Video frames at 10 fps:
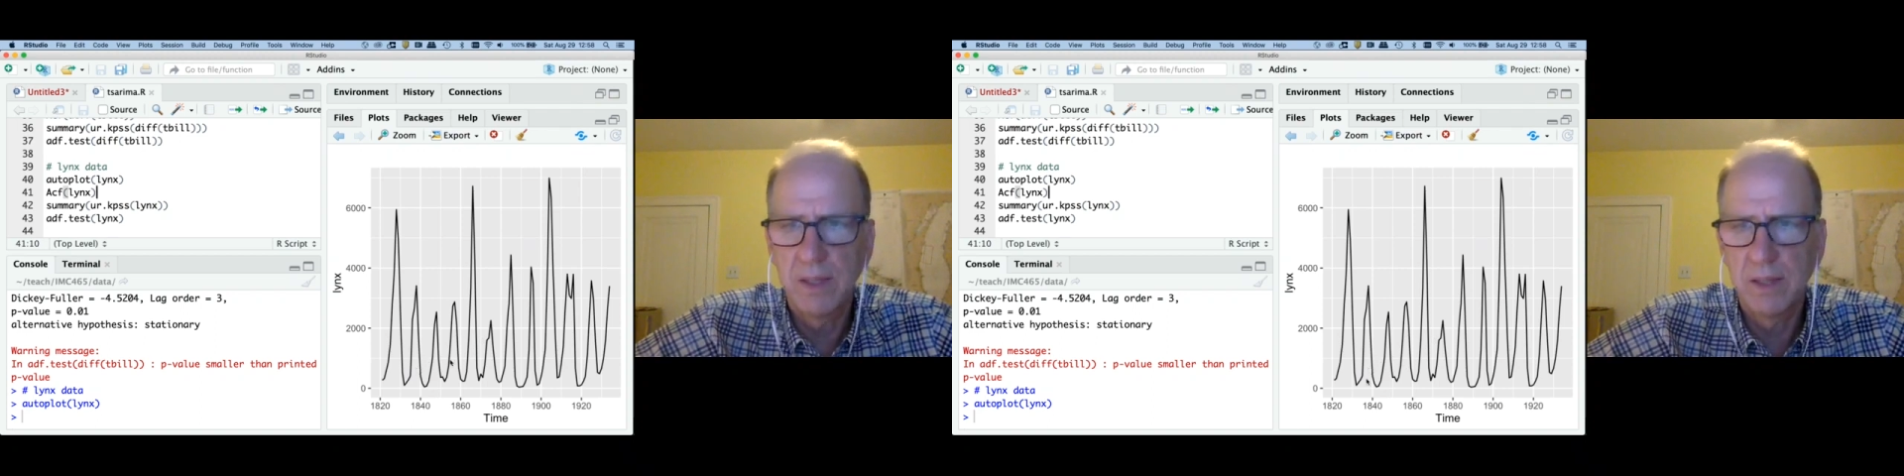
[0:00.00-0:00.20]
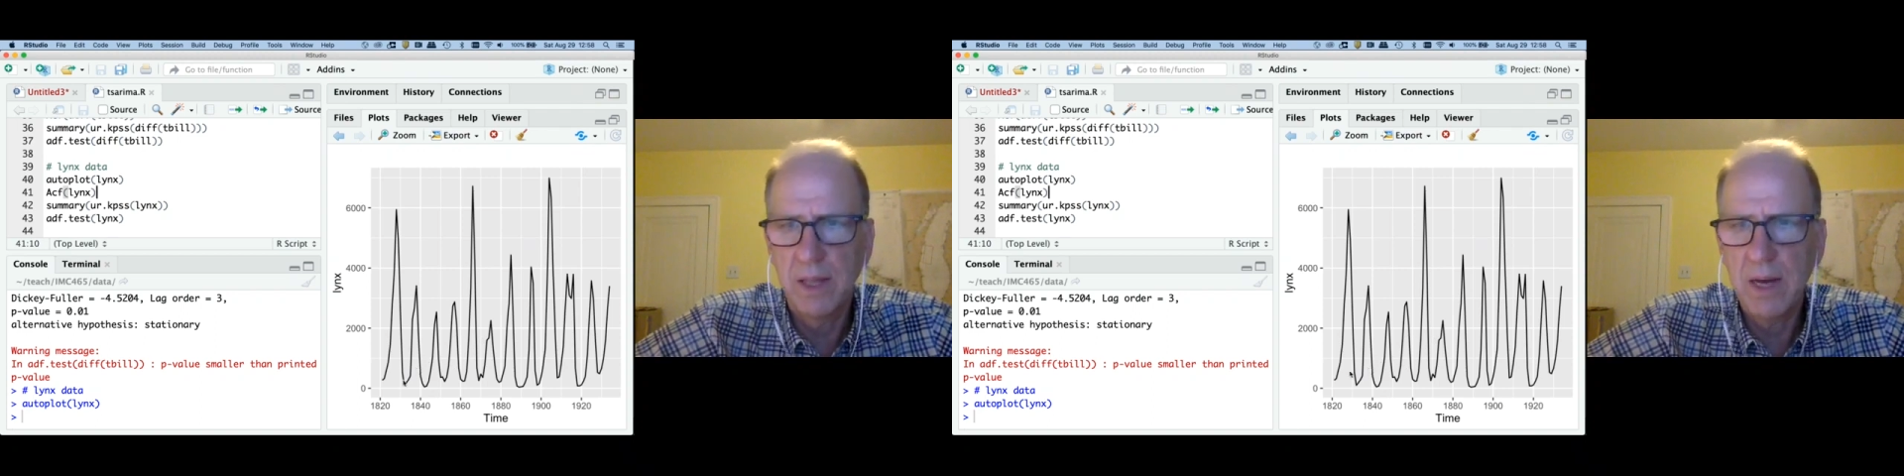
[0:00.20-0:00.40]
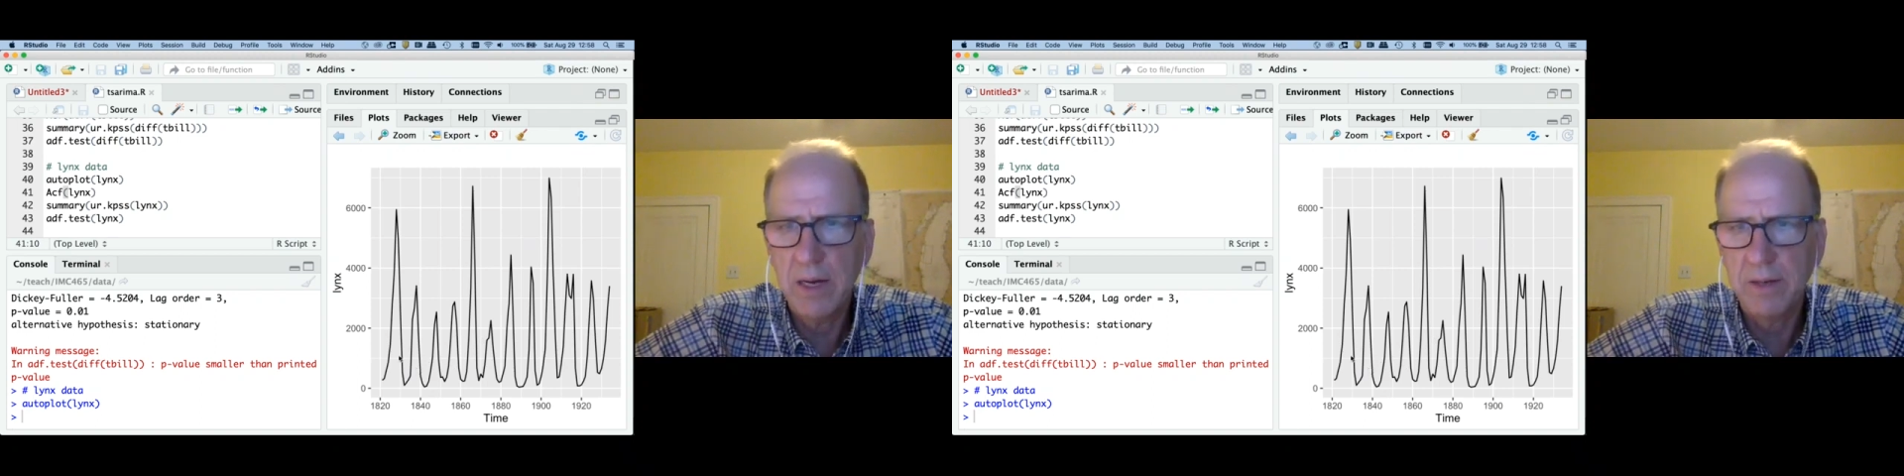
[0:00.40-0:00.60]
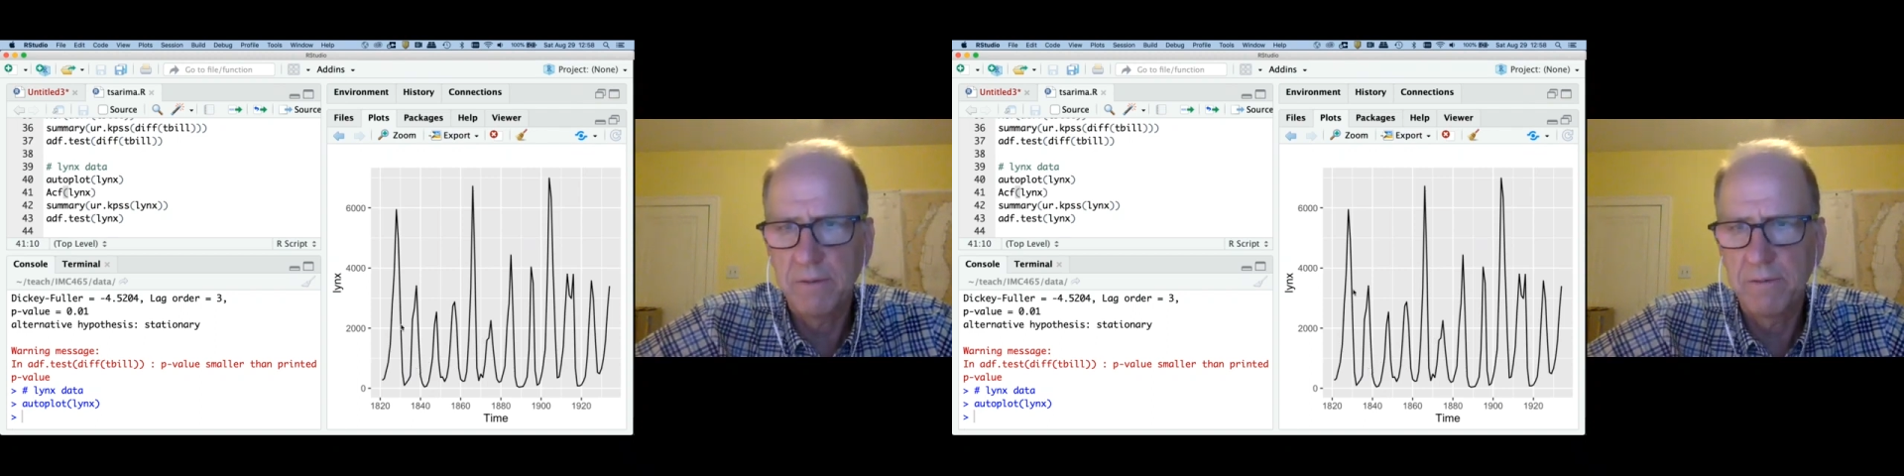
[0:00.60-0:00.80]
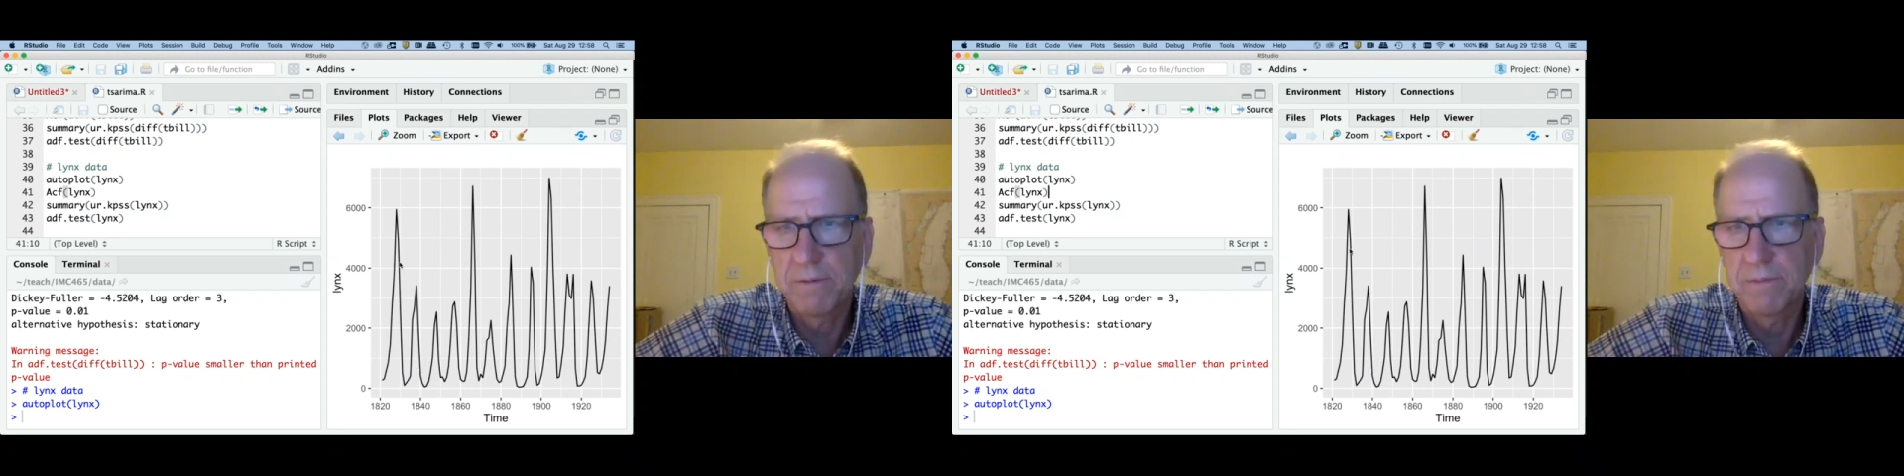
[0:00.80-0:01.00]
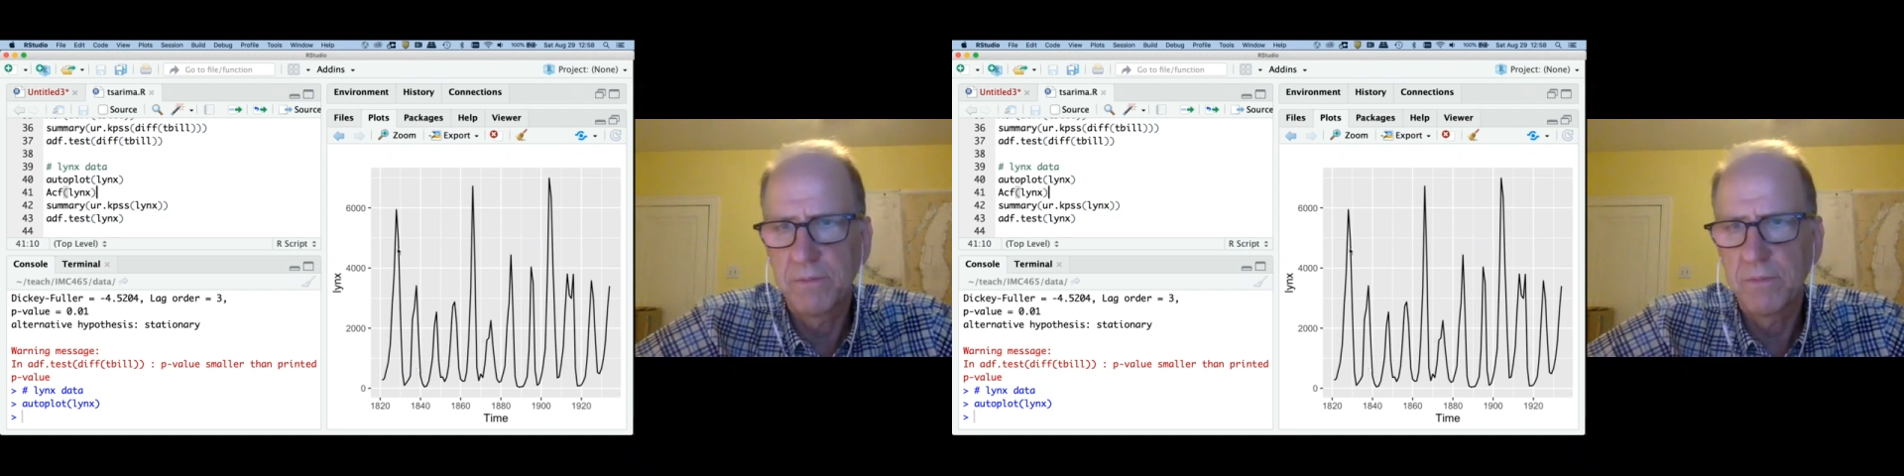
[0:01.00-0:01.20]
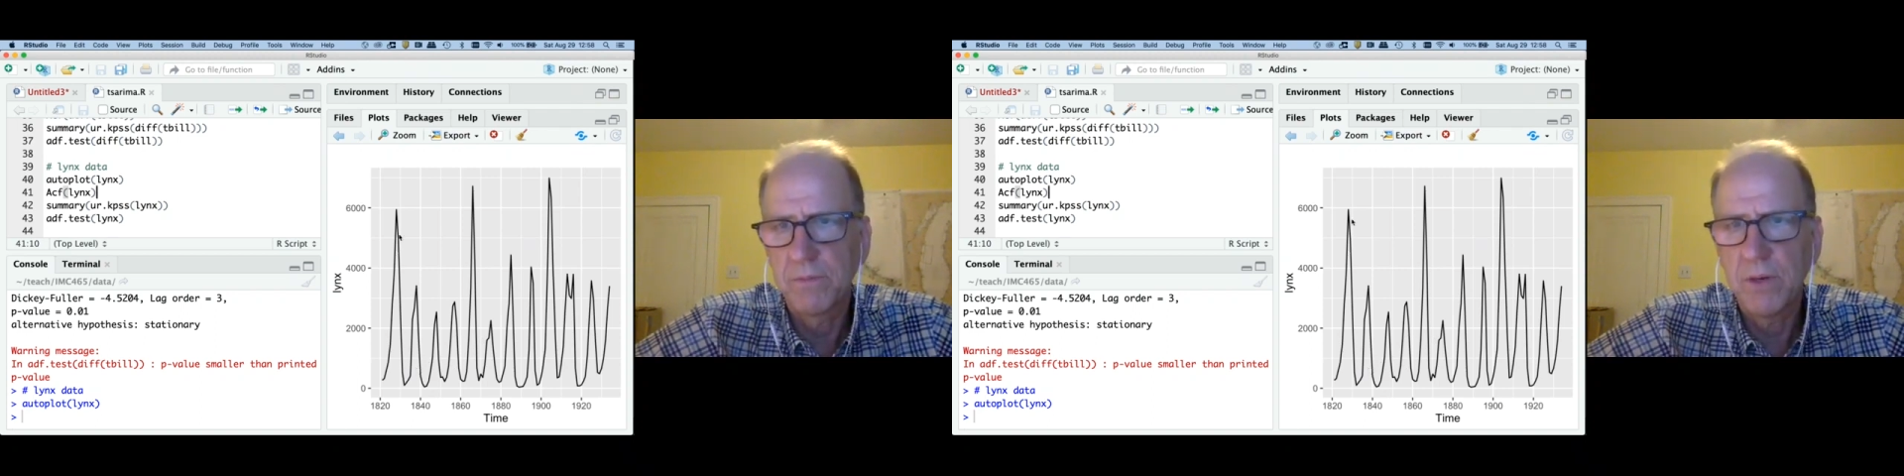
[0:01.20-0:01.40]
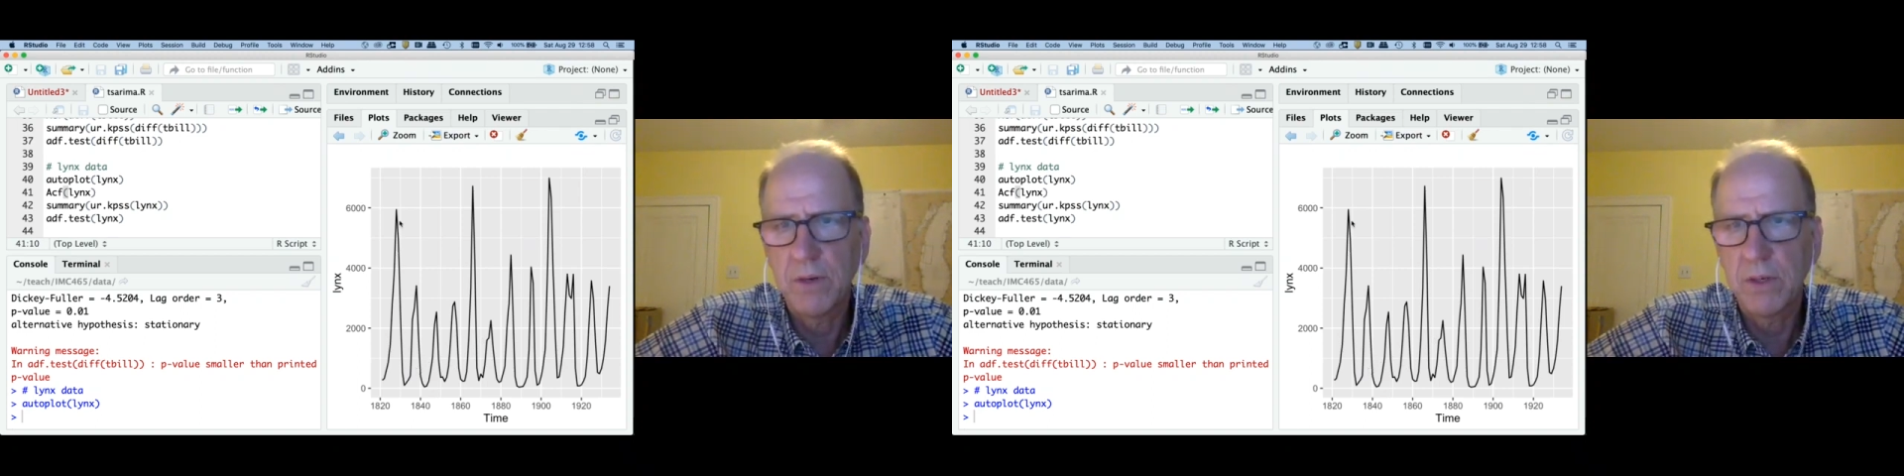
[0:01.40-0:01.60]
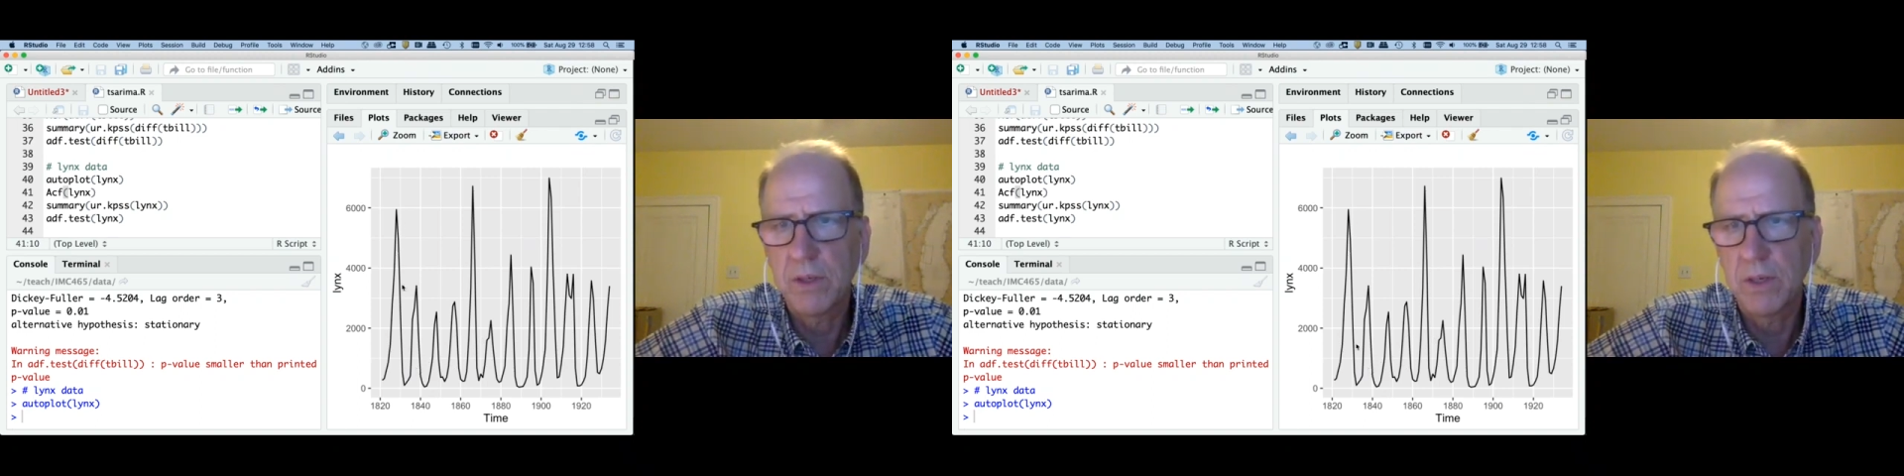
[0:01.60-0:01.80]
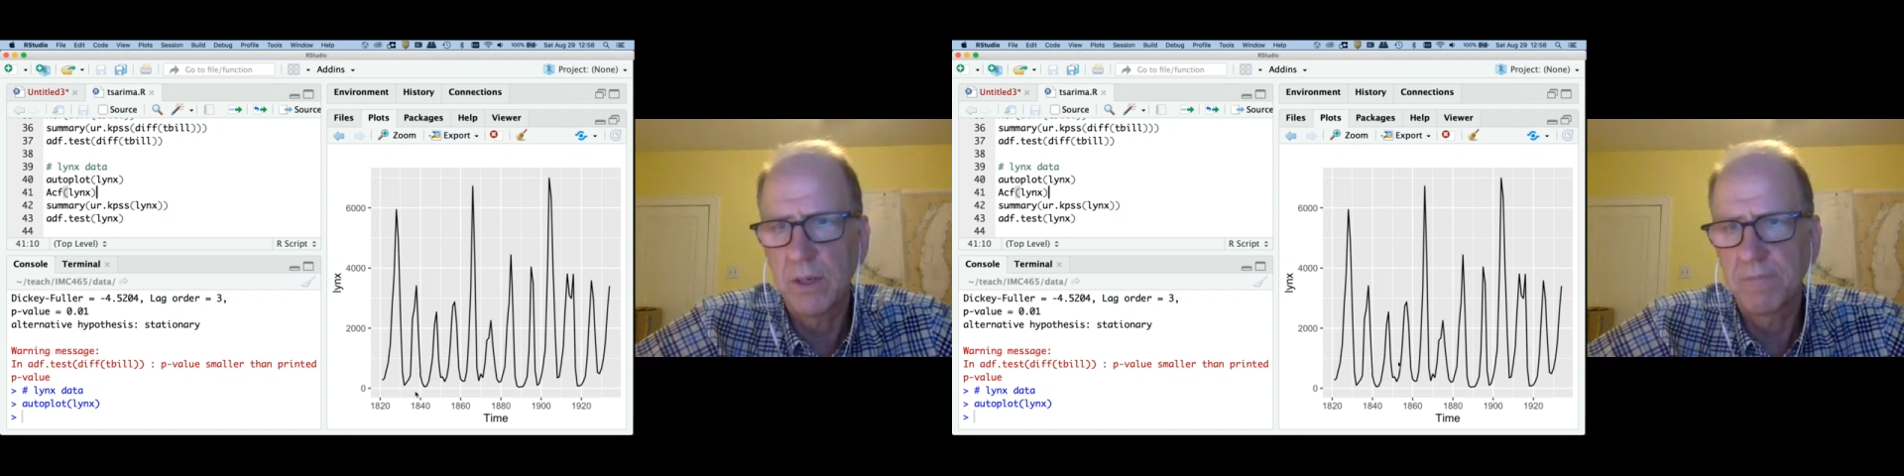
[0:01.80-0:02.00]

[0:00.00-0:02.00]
lot of very